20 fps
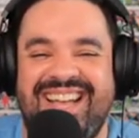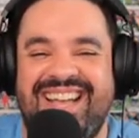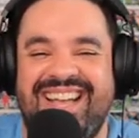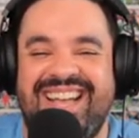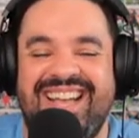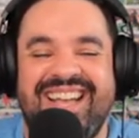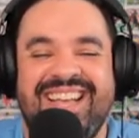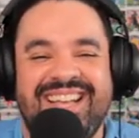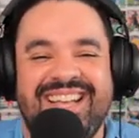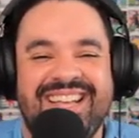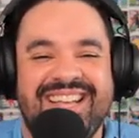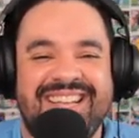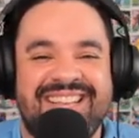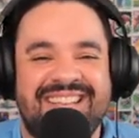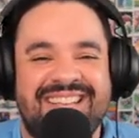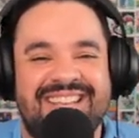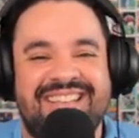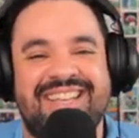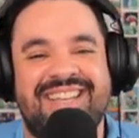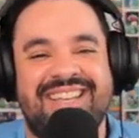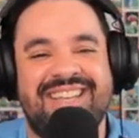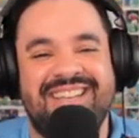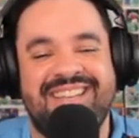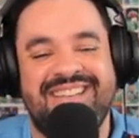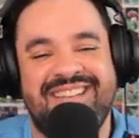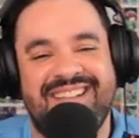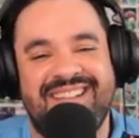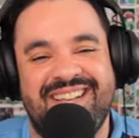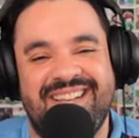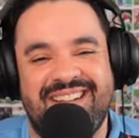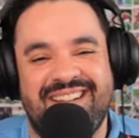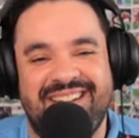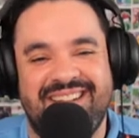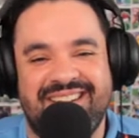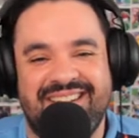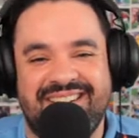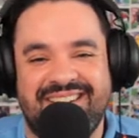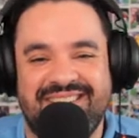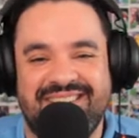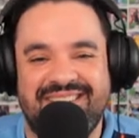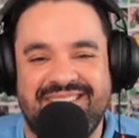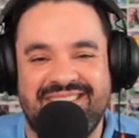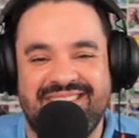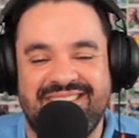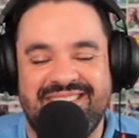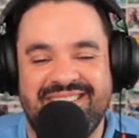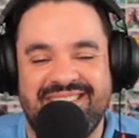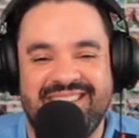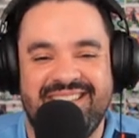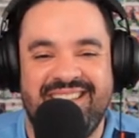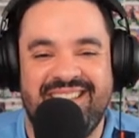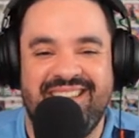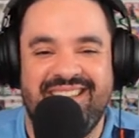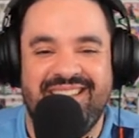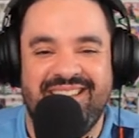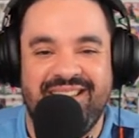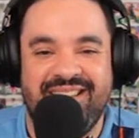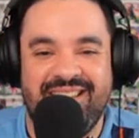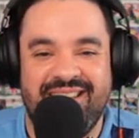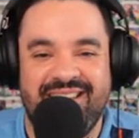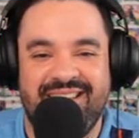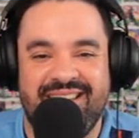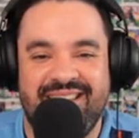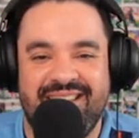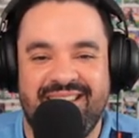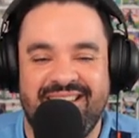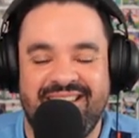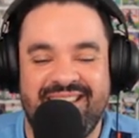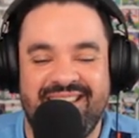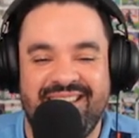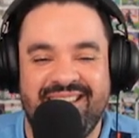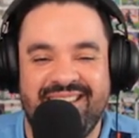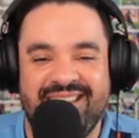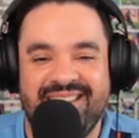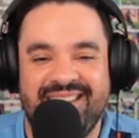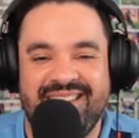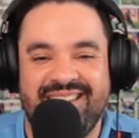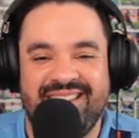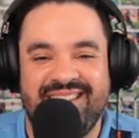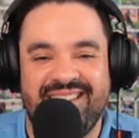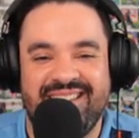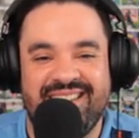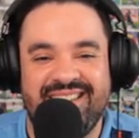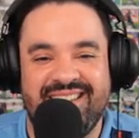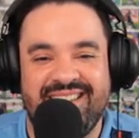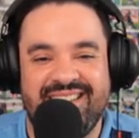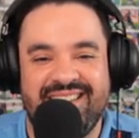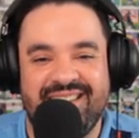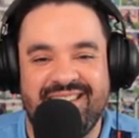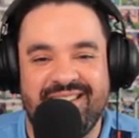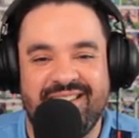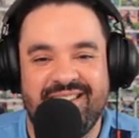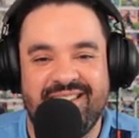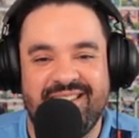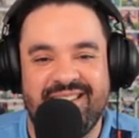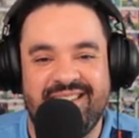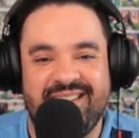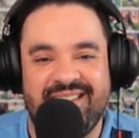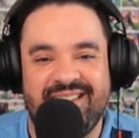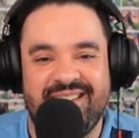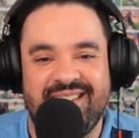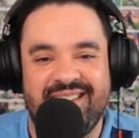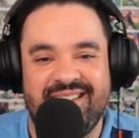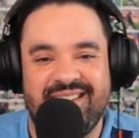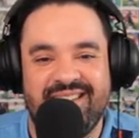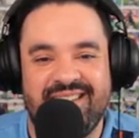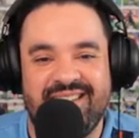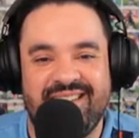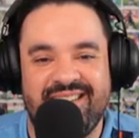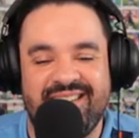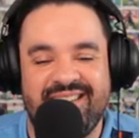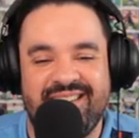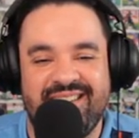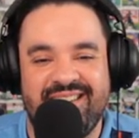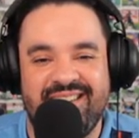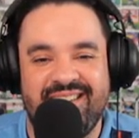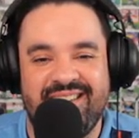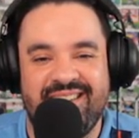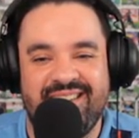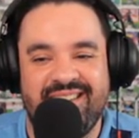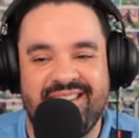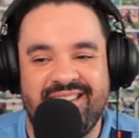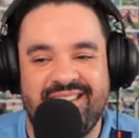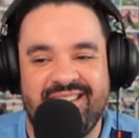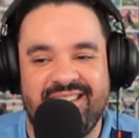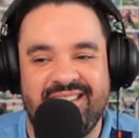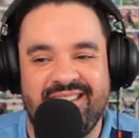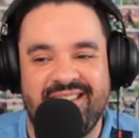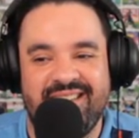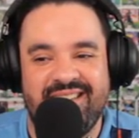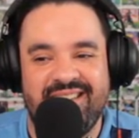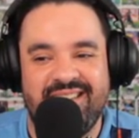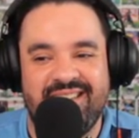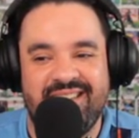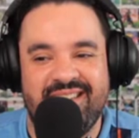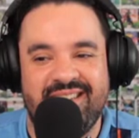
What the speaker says: No words are spoken by the person on screen.